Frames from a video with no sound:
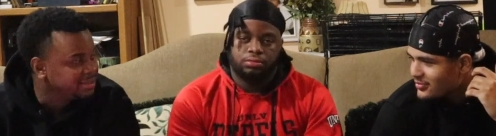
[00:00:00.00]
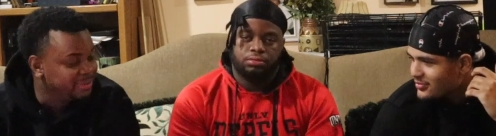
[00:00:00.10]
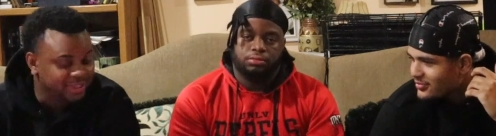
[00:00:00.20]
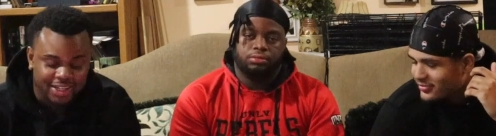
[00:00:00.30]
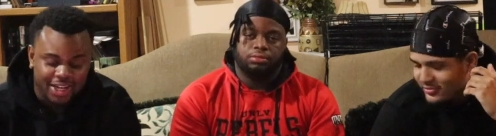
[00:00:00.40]
Speaker 1: But
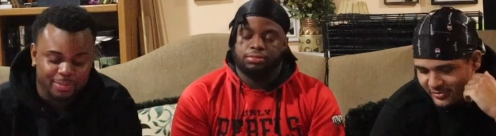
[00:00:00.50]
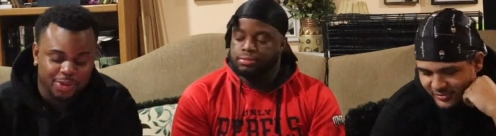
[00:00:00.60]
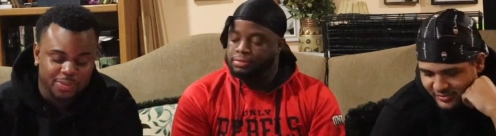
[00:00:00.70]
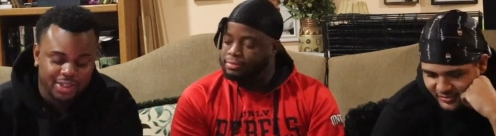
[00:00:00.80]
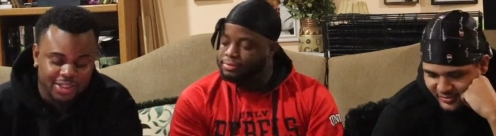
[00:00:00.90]
look how
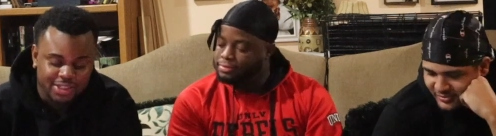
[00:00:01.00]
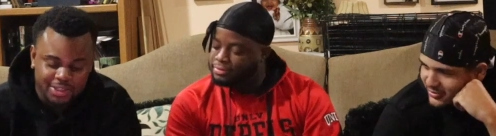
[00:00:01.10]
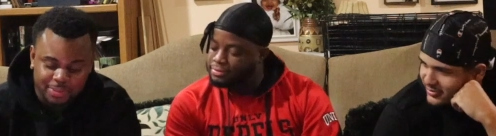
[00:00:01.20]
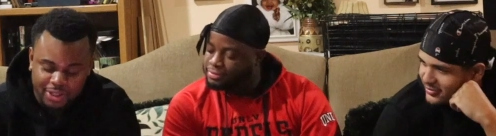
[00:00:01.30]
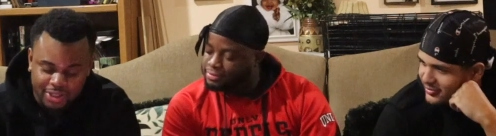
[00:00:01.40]
booming her
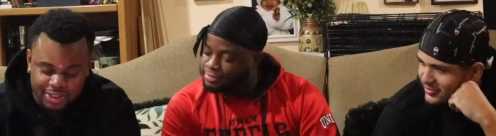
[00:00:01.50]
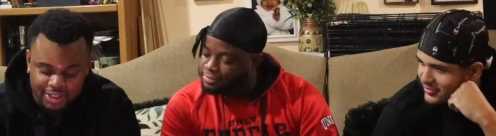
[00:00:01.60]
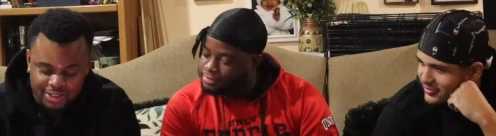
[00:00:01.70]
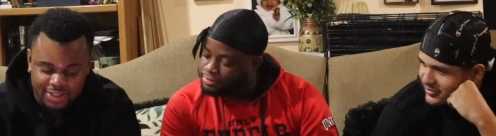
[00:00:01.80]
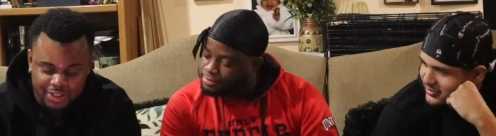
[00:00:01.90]
shit probably
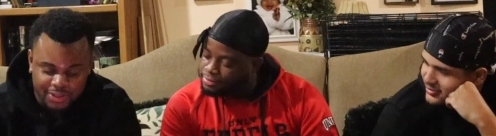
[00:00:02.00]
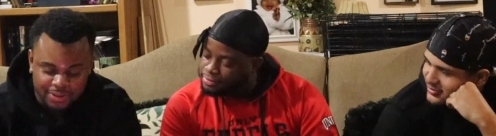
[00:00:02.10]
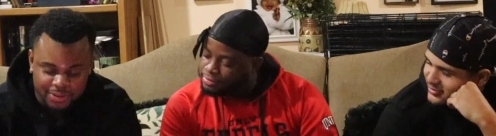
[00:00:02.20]
is, though.